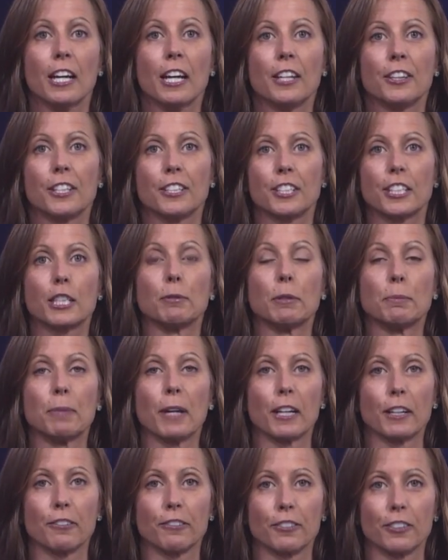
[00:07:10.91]
this is going to be
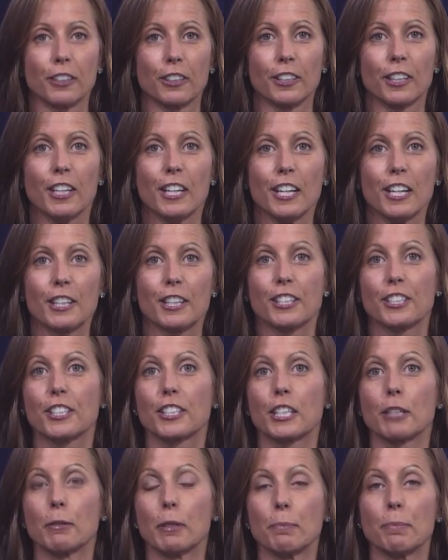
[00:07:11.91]

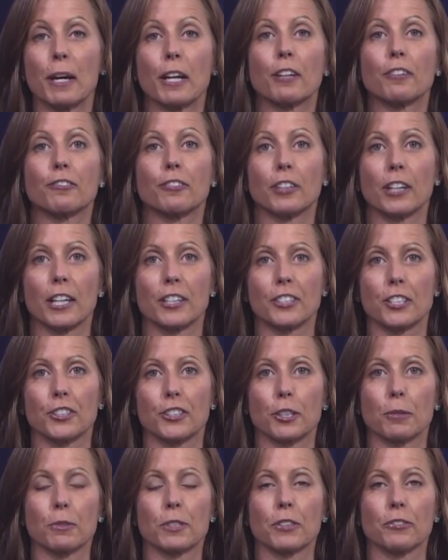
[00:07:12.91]
better for us in
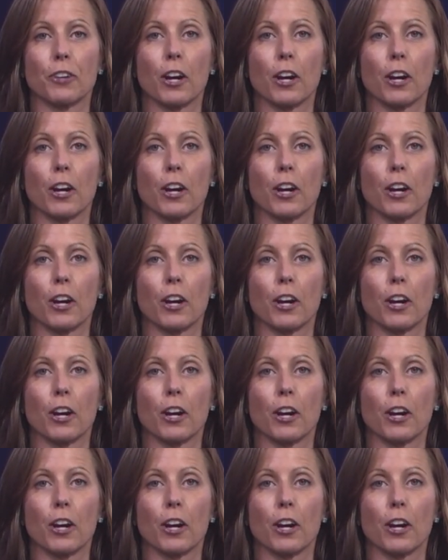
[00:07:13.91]
terms of